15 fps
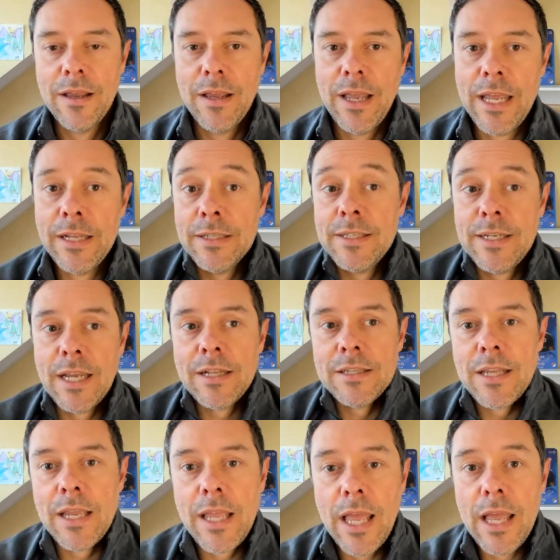instead it's
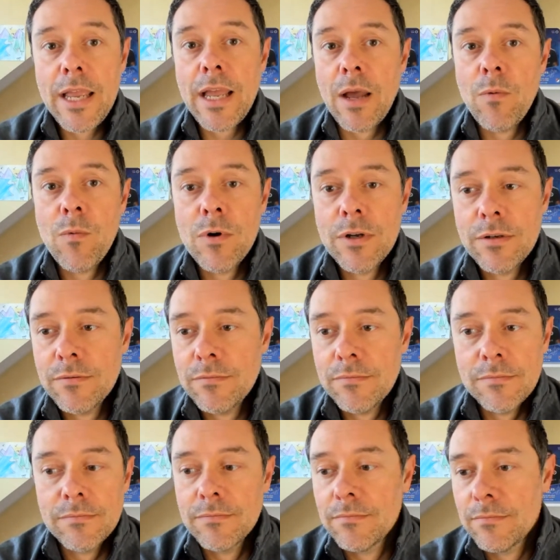like, hey, I won
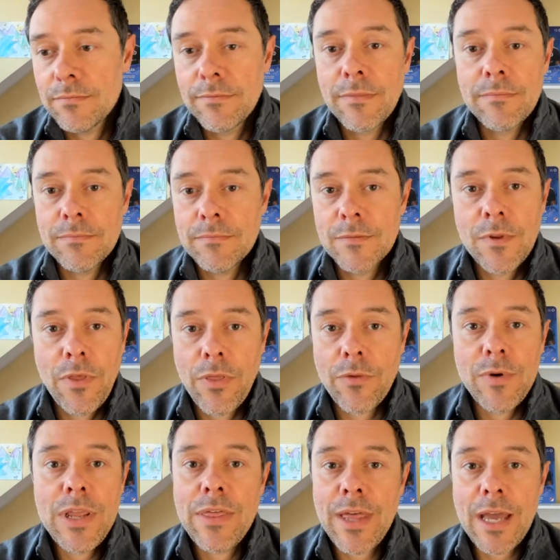
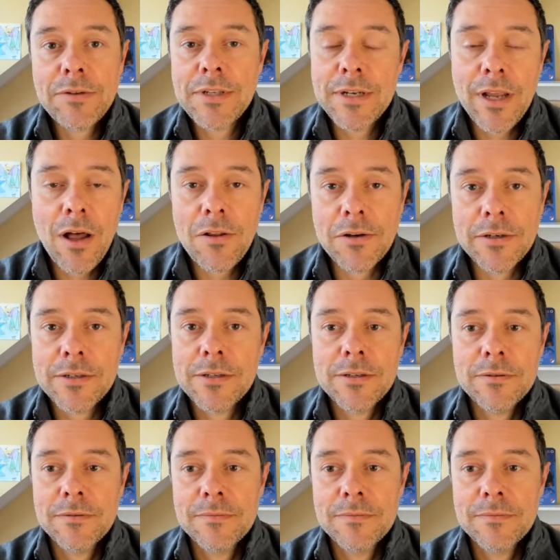$3,000.